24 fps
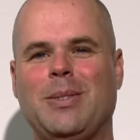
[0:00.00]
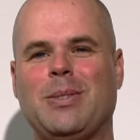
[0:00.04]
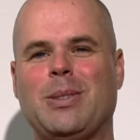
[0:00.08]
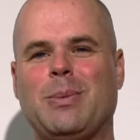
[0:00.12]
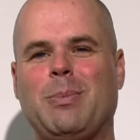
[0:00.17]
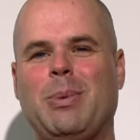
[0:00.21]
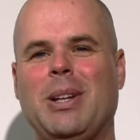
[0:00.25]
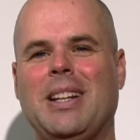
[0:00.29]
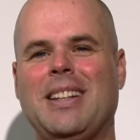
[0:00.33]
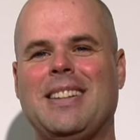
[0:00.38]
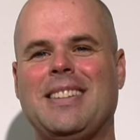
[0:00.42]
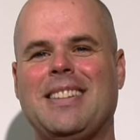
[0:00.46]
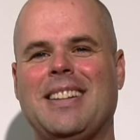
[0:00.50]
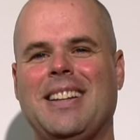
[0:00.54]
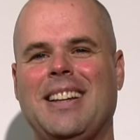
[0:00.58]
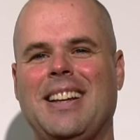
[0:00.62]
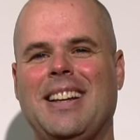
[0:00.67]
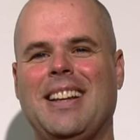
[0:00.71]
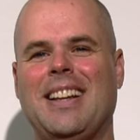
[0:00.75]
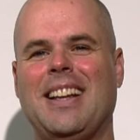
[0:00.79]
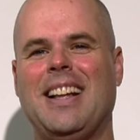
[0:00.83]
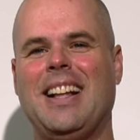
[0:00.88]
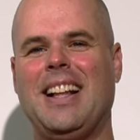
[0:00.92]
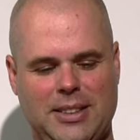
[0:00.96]
you've spent
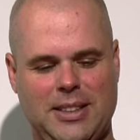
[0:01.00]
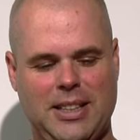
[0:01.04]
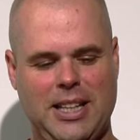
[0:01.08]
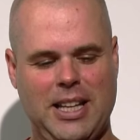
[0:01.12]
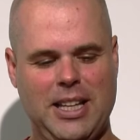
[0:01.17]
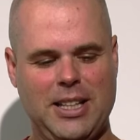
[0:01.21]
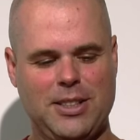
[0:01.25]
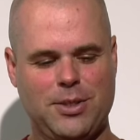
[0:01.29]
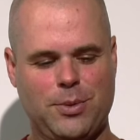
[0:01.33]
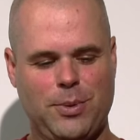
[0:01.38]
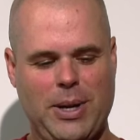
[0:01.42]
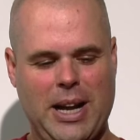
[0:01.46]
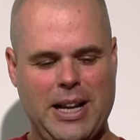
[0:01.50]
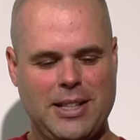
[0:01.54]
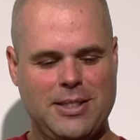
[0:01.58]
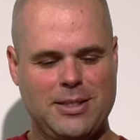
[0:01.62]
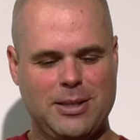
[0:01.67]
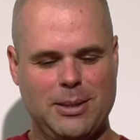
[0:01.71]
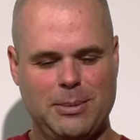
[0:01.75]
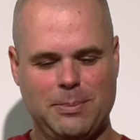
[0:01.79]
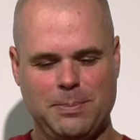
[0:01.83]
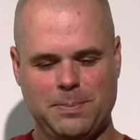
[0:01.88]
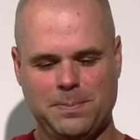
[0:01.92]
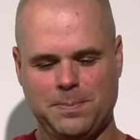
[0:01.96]
king's
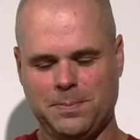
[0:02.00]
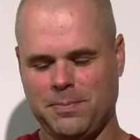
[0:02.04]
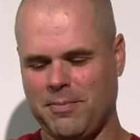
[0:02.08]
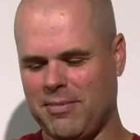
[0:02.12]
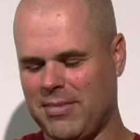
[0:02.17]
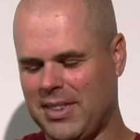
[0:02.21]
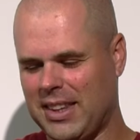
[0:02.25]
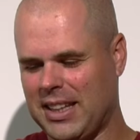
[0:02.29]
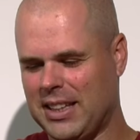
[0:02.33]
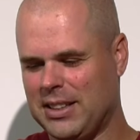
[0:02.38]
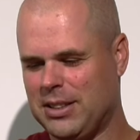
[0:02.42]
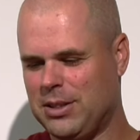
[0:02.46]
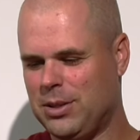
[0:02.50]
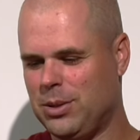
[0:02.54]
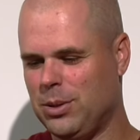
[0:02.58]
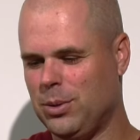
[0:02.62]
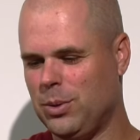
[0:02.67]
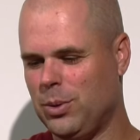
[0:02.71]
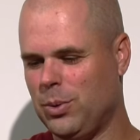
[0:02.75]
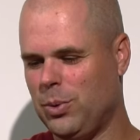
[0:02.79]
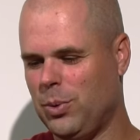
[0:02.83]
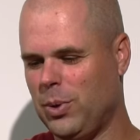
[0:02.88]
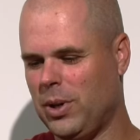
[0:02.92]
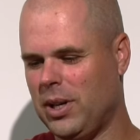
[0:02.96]
ransom
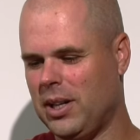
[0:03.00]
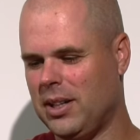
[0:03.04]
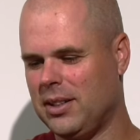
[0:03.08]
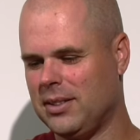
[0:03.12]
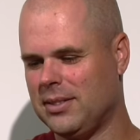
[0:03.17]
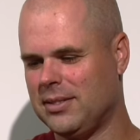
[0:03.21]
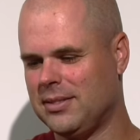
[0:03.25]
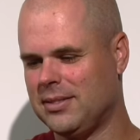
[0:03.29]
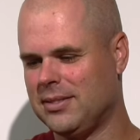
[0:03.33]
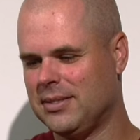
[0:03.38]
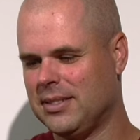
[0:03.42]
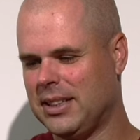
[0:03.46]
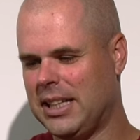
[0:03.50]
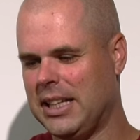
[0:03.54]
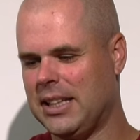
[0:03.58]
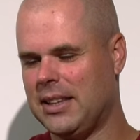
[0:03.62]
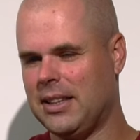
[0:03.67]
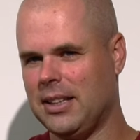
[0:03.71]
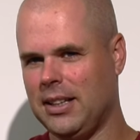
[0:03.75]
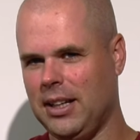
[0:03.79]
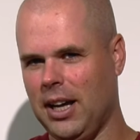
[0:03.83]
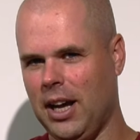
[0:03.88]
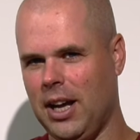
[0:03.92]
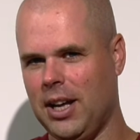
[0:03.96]
to
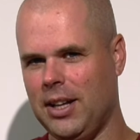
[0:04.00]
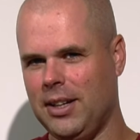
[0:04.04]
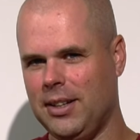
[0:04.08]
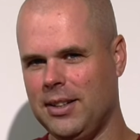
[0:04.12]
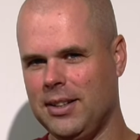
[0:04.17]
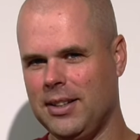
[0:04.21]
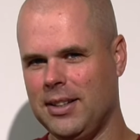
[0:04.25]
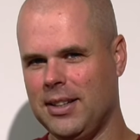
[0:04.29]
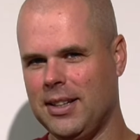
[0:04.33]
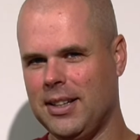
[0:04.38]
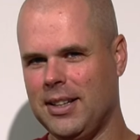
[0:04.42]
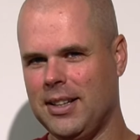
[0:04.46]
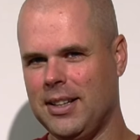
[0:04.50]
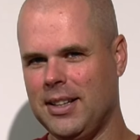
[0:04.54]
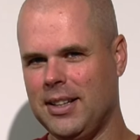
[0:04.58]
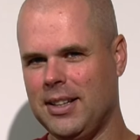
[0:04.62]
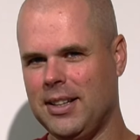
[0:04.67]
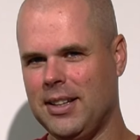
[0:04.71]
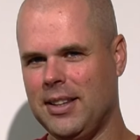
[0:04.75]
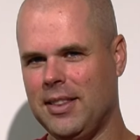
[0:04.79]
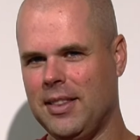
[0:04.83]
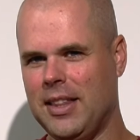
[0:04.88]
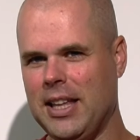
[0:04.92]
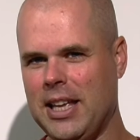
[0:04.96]
get the gun,
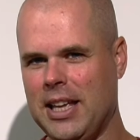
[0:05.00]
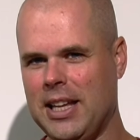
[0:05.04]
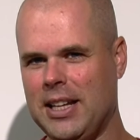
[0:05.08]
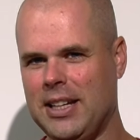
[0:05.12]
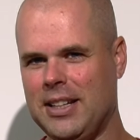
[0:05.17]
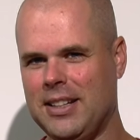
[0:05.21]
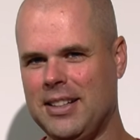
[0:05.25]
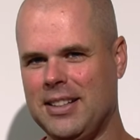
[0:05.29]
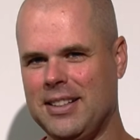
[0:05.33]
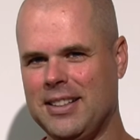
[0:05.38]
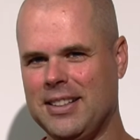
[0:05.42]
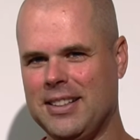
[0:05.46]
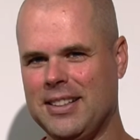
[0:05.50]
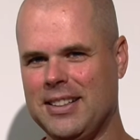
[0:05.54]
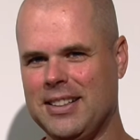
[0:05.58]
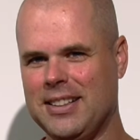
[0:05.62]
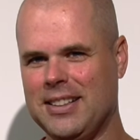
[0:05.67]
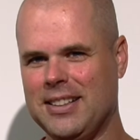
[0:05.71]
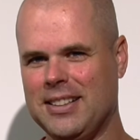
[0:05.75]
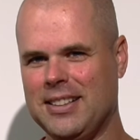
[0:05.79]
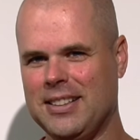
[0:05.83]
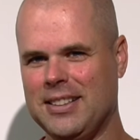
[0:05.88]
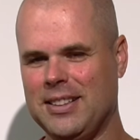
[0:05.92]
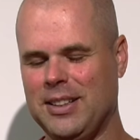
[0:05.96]
then
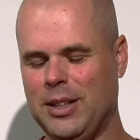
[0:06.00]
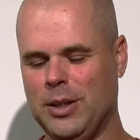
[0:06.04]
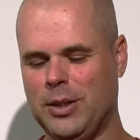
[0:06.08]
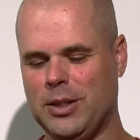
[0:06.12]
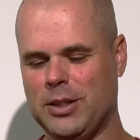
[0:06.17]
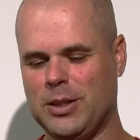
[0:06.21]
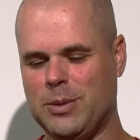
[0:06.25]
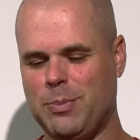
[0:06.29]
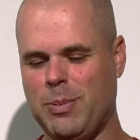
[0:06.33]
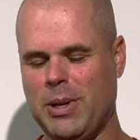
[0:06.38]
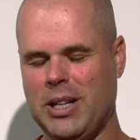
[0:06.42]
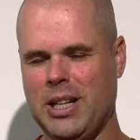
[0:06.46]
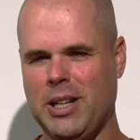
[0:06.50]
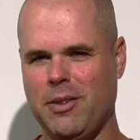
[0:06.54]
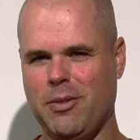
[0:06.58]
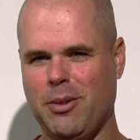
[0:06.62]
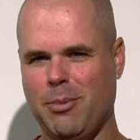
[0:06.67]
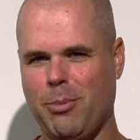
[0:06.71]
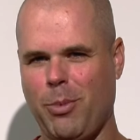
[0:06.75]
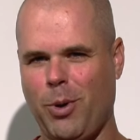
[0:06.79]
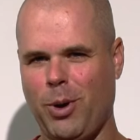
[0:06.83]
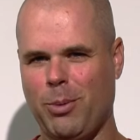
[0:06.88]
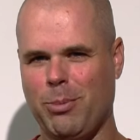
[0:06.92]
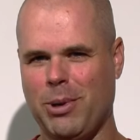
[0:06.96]
you can spend
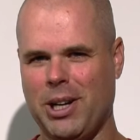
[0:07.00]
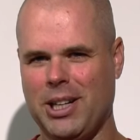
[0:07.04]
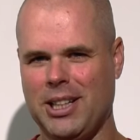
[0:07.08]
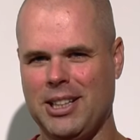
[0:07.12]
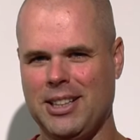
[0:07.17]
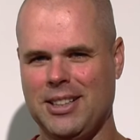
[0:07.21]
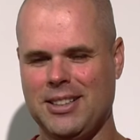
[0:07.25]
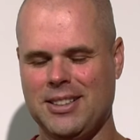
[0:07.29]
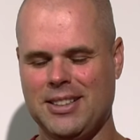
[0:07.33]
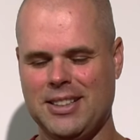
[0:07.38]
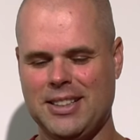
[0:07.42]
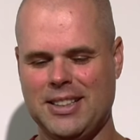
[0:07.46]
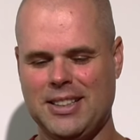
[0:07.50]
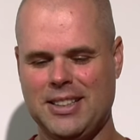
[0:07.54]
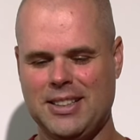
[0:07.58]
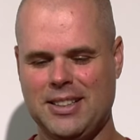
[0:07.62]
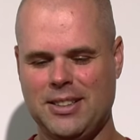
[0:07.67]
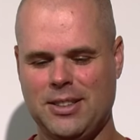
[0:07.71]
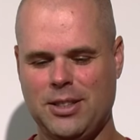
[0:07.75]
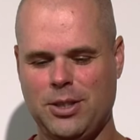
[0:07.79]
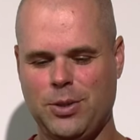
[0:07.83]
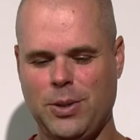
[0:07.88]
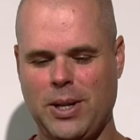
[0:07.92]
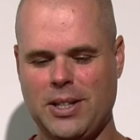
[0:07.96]
even more money
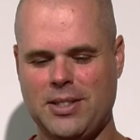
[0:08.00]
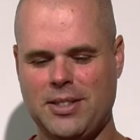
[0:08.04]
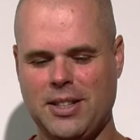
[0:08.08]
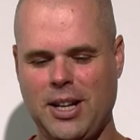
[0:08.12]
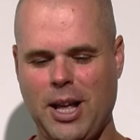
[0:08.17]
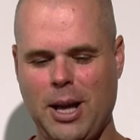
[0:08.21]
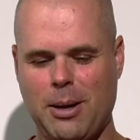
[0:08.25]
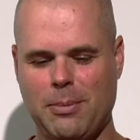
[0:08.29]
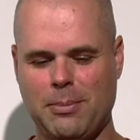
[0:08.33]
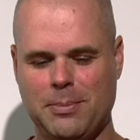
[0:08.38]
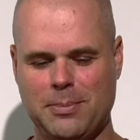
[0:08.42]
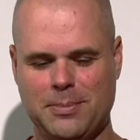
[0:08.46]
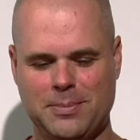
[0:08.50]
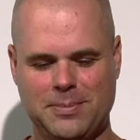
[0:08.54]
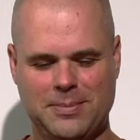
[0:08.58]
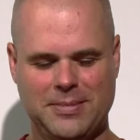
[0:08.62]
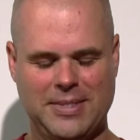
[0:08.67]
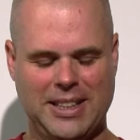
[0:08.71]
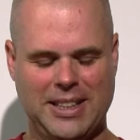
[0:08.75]
to dress it up.